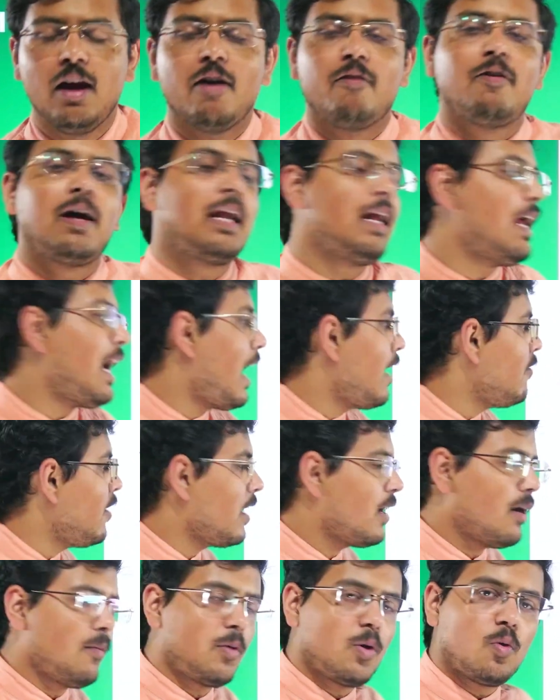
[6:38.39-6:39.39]
When AI will
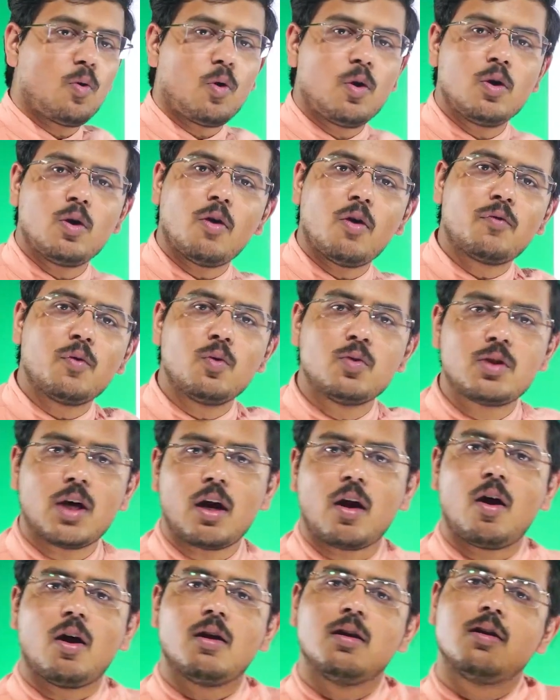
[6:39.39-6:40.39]
come to ruin your future,